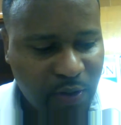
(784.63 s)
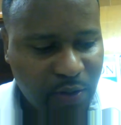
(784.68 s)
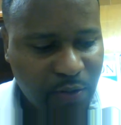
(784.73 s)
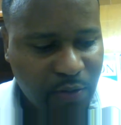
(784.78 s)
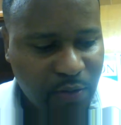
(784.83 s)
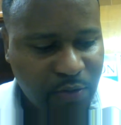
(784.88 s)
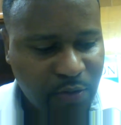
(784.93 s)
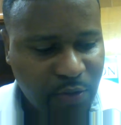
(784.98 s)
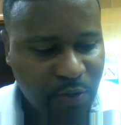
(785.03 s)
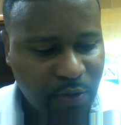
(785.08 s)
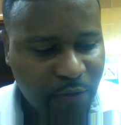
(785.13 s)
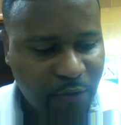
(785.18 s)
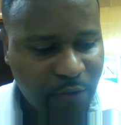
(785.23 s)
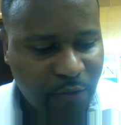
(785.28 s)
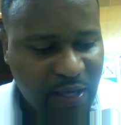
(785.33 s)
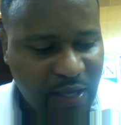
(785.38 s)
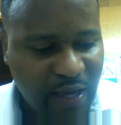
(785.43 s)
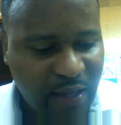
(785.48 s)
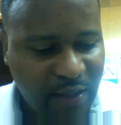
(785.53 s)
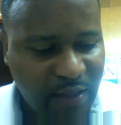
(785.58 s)
if
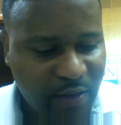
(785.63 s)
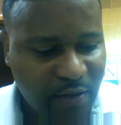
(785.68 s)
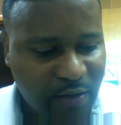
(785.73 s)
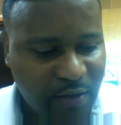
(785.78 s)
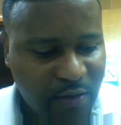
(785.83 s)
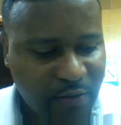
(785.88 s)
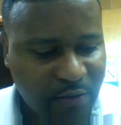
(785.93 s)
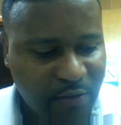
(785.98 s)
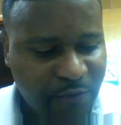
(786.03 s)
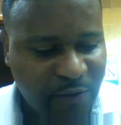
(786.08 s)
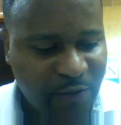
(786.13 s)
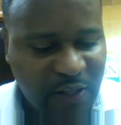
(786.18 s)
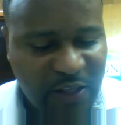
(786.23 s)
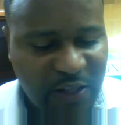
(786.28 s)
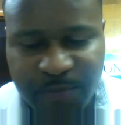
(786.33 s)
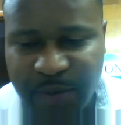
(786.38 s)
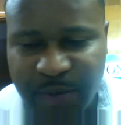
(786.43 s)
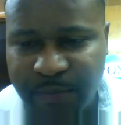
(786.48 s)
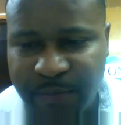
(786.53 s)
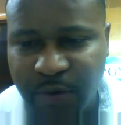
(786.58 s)
we got
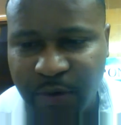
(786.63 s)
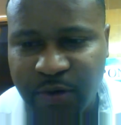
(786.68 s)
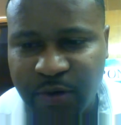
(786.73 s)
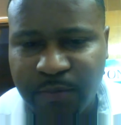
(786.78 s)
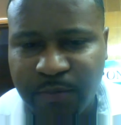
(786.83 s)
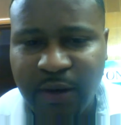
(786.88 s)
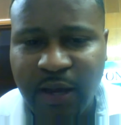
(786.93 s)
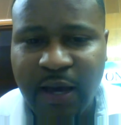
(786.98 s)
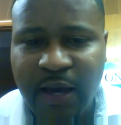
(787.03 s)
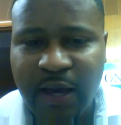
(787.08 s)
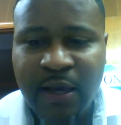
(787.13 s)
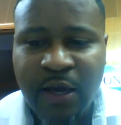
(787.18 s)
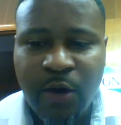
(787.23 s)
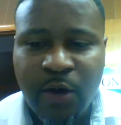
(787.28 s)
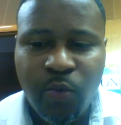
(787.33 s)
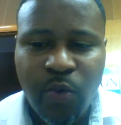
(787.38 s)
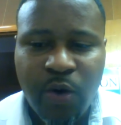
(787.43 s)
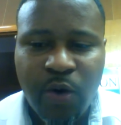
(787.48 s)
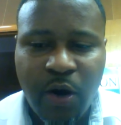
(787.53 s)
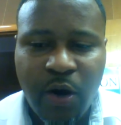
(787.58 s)
50 people on the block,
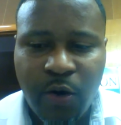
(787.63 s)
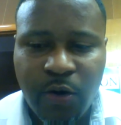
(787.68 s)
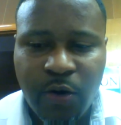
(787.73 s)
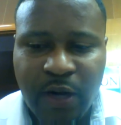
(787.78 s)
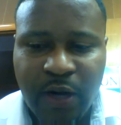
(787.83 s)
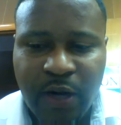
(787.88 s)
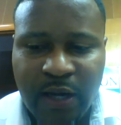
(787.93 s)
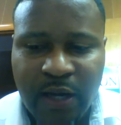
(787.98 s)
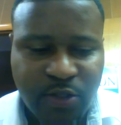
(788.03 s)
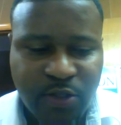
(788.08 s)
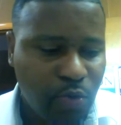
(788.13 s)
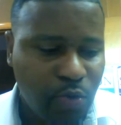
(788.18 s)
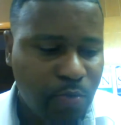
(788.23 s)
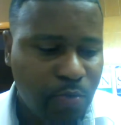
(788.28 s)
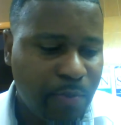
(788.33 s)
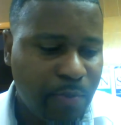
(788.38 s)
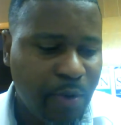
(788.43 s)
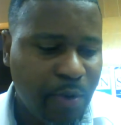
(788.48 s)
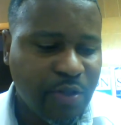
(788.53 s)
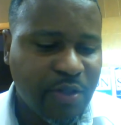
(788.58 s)
where are all the
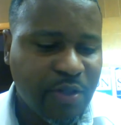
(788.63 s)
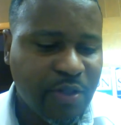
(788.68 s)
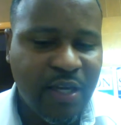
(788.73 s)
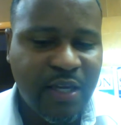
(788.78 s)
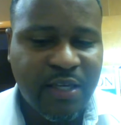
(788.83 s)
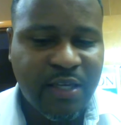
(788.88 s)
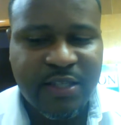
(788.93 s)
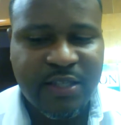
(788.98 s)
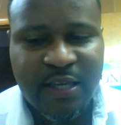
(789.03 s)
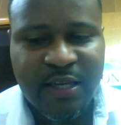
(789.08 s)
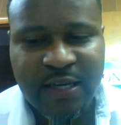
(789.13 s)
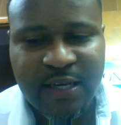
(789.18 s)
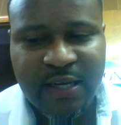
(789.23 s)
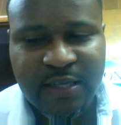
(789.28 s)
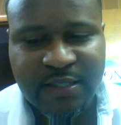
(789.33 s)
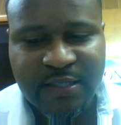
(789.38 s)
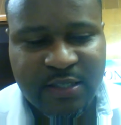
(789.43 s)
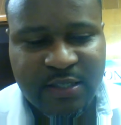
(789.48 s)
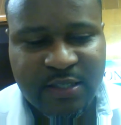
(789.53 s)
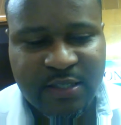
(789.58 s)
October birthdays? And
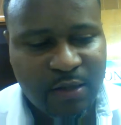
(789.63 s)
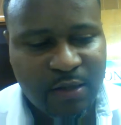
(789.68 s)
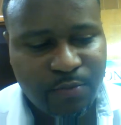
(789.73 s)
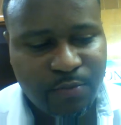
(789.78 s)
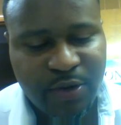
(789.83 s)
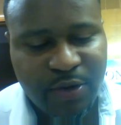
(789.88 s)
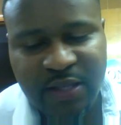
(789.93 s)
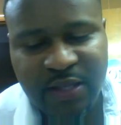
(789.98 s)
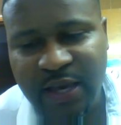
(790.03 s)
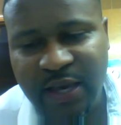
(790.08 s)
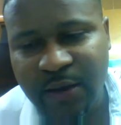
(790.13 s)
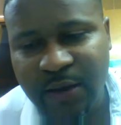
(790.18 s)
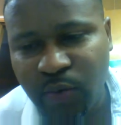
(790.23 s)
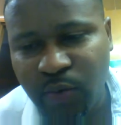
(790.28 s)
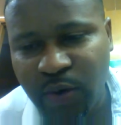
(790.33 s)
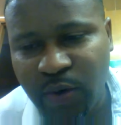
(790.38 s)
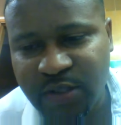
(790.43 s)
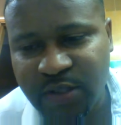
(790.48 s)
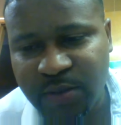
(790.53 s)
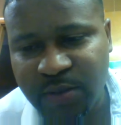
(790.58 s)
let's celebrate that
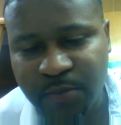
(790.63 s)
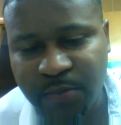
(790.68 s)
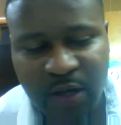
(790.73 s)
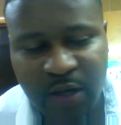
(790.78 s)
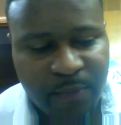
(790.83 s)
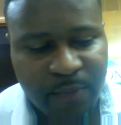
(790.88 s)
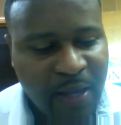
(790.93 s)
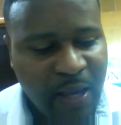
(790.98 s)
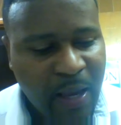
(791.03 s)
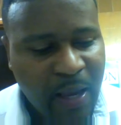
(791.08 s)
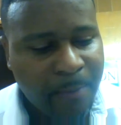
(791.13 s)
once a month.